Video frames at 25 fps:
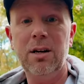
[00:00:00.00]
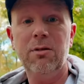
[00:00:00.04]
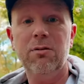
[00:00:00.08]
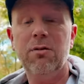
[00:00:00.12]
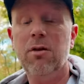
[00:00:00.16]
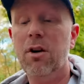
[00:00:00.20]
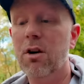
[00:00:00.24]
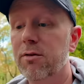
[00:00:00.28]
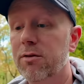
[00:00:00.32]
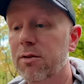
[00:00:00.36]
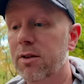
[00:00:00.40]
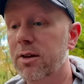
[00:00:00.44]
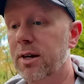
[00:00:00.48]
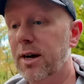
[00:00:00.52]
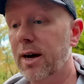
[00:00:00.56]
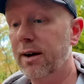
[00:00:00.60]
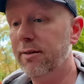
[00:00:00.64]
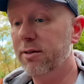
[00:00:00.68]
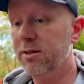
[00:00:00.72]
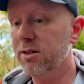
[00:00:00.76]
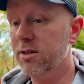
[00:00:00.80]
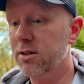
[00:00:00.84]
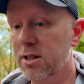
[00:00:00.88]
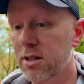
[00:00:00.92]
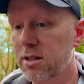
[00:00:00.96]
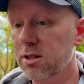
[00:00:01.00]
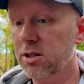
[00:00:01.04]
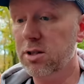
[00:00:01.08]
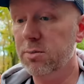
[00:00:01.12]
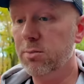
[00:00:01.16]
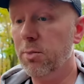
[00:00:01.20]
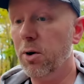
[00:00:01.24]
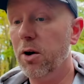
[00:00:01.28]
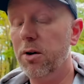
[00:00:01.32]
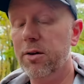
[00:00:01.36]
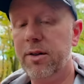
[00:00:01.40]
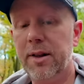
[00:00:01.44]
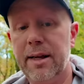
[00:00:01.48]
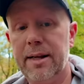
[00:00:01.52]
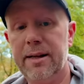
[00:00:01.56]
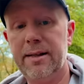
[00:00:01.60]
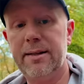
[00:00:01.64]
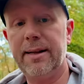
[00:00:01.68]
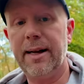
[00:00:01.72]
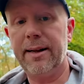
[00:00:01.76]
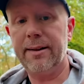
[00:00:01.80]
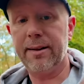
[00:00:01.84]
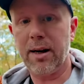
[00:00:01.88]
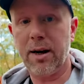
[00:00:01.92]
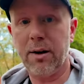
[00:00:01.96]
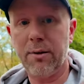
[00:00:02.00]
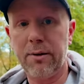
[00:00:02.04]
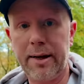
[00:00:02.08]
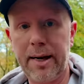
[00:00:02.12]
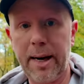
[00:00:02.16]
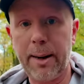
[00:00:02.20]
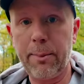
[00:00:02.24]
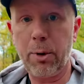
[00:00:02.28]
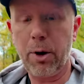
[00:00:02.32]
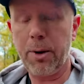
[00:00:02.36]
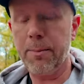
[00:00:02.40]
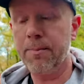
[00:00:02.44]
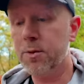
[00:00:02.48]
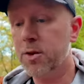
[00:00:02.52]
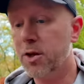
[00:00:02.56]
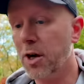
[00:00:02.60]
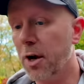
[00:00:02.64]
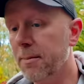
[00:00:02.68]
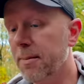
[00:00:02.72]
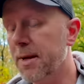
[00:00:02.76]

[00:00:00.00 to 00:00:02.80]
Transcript: rather than having to just buy the standalone camera. So